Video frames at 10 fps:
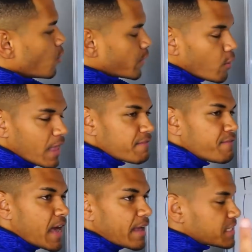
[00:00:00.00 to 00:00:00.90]
We all have
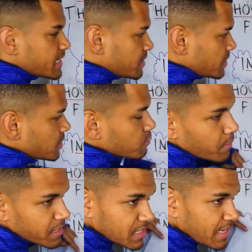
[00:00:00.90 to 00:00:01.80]
5 senses: what we
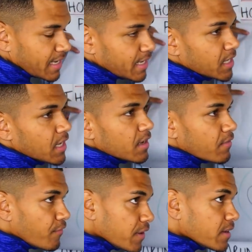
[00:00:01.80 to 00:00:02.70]
see,
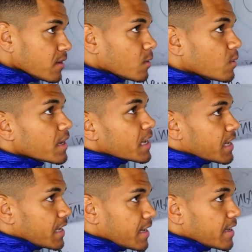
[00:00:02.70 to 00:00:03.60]
feel,
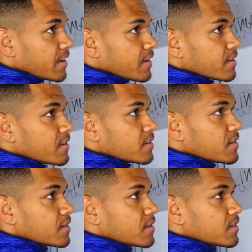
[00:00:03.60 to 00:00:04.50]
hear,
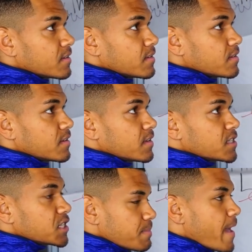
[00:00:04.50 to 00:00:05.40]

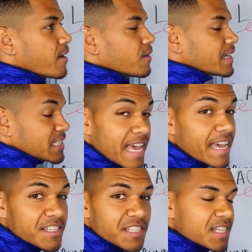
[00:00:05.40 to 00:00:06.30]
smell, and
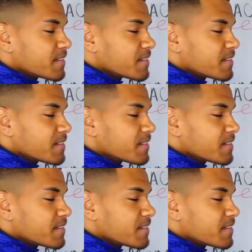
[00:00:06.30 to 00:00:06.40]
taste.